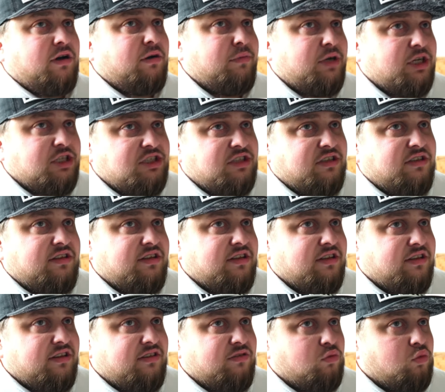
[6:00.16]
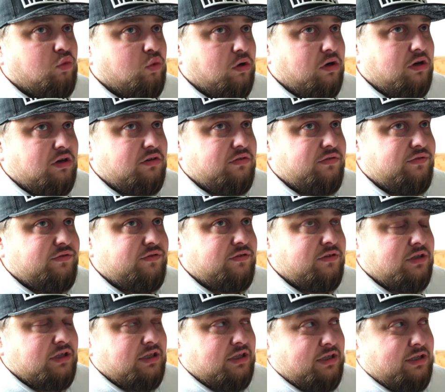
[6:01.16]
how much it is worth,
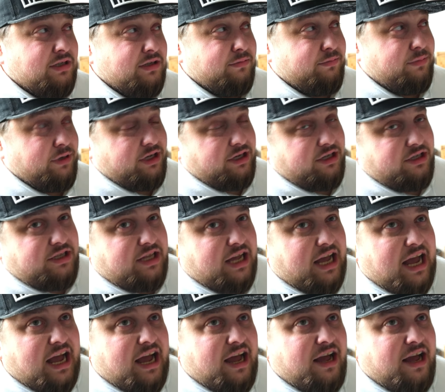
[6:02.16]
but